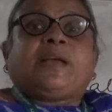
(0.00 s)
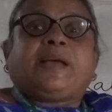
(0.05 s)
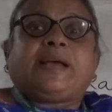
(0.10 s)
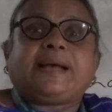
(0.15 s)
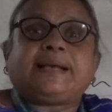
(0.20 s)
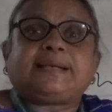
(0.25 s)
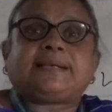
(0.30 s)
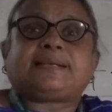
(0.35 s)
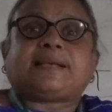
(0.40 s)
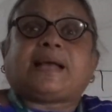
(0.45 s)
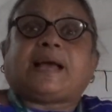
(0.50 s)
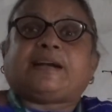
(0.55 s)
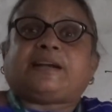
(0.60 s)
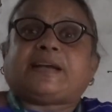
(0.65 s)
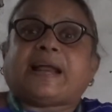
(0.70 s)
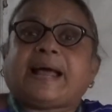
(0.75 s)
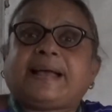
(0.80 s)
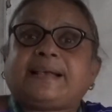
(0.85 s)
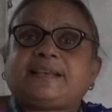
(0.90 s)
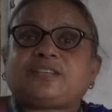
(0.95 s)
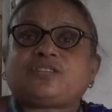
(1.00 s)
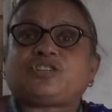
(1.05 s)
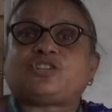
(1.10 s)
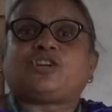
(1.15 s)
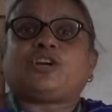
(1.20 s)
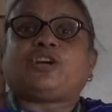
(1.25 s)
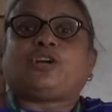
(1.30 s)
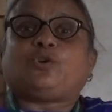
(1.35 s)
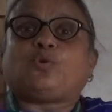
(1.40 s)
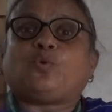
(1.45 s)
is
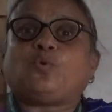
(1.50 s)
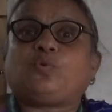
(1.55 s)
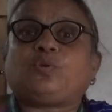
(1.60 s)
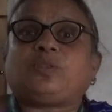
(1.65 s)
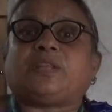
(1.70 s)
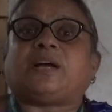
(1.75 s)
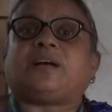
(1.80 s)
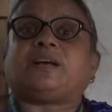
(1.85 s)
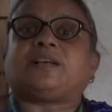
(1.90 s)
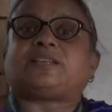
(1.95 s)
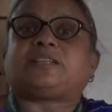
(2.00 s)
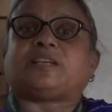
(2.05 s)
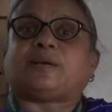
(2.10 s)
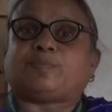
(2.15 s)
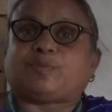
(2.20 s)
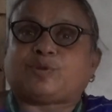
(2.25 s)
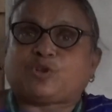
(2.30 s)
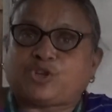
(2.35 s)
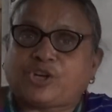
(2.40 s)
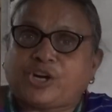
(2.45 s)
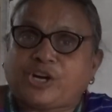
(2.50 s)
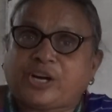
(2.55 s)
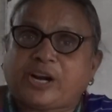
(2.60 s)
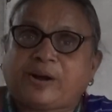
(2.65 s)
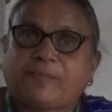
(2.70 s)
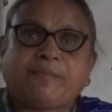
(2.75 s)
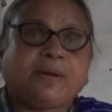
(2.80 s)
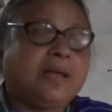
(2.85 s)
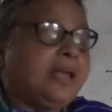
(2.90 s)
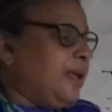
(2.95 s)
attached to the
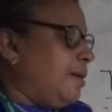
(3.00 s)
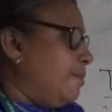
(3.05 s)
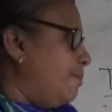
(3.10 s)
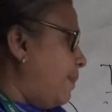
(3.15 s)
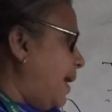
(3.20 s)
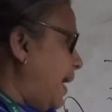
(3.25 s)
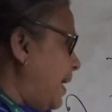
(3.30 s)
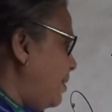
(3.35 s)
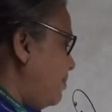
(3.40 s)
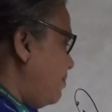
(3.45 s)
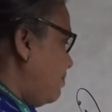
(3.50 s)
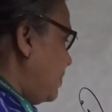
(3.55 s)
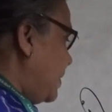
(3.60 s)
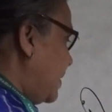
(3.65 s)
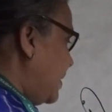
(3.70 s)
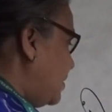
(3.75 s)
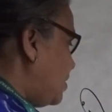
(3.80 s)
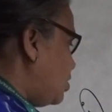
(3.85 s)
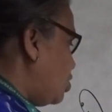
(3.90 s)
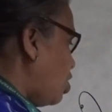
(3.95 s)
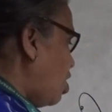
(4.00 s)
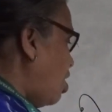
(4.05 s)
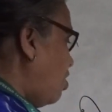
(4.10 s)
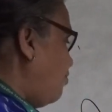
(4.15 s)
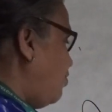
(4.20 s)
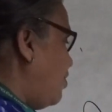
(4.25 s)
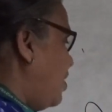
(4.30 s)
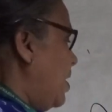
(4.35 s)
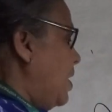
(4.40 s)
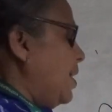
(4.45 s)
substratum by means
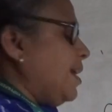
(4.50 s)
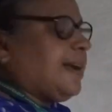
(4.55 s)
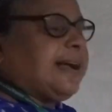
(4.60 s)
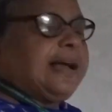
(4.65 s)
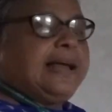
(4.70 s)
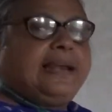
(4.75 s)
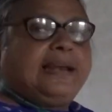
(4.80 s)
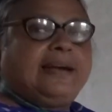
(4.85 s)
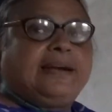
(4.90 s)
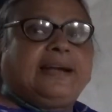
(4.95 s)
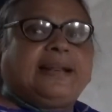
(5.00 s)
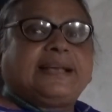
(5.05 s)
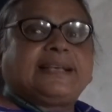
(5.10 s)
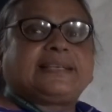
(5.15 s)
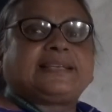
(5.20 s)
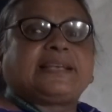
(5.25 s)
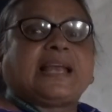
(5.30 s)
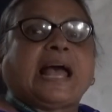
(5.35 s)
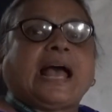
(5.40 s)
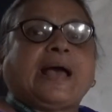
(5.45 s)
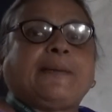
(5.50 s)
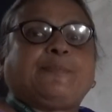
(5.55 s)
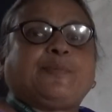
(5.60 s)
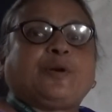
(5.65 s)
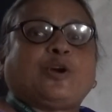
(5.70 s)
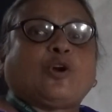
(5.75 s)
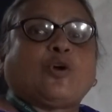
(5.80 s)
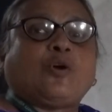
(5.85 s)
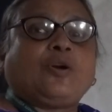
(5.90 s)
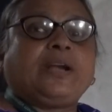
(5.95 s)
of colorless
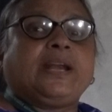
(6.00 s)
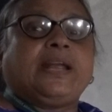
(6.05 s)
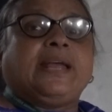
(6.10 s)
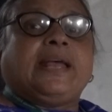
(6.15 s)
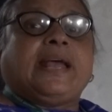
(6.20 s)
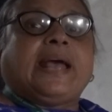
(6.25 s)
hapteron,